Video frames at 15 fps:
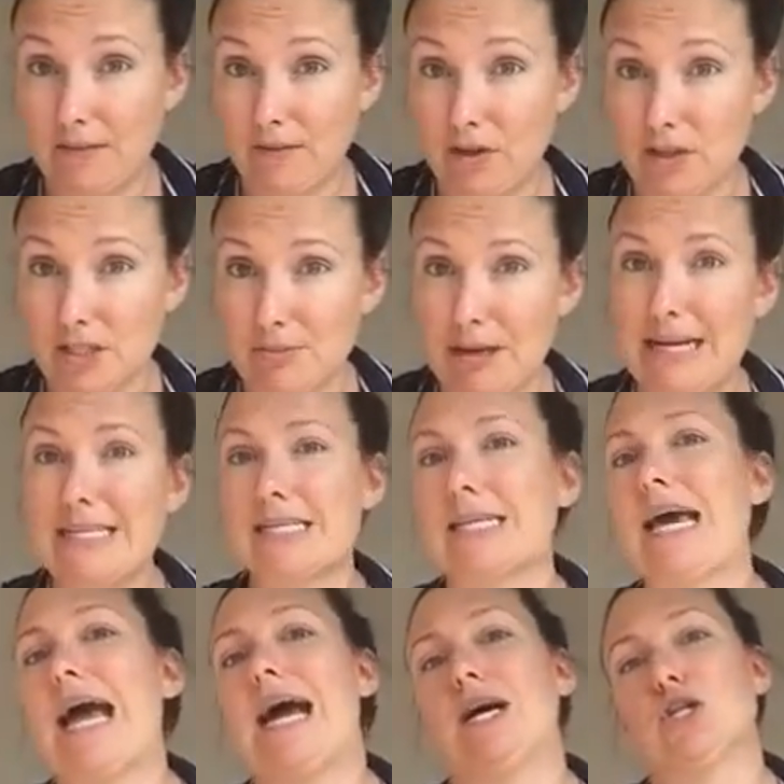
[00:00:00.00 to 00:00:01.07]
first place
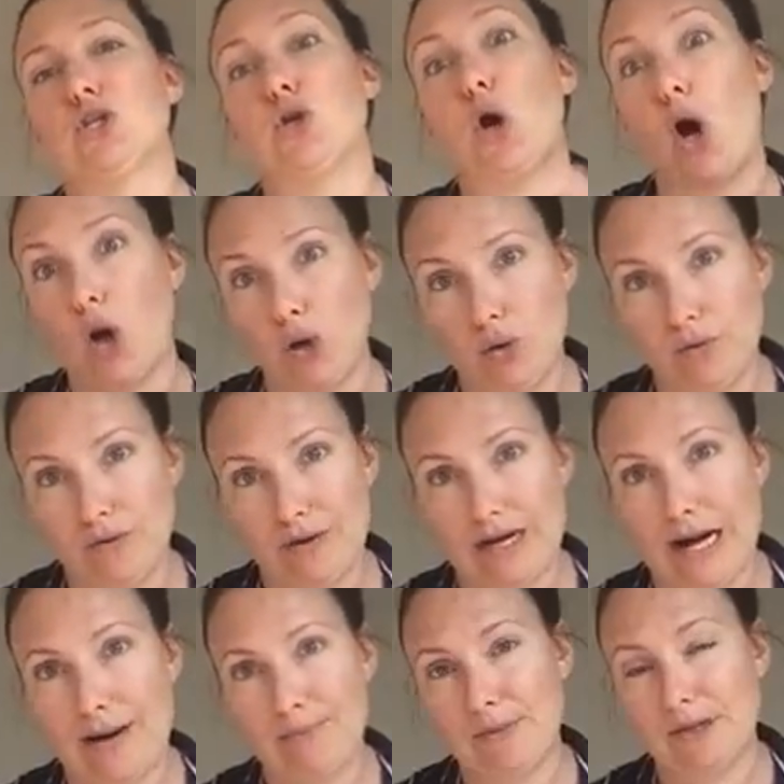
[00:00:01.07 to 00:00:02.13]
and how to
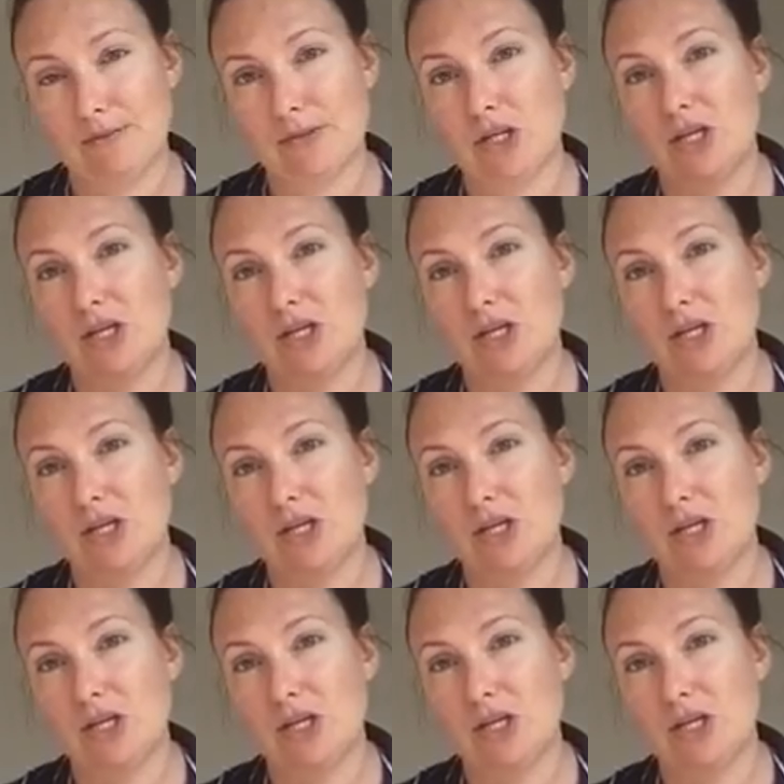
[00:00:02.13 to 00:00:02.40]
overcome them.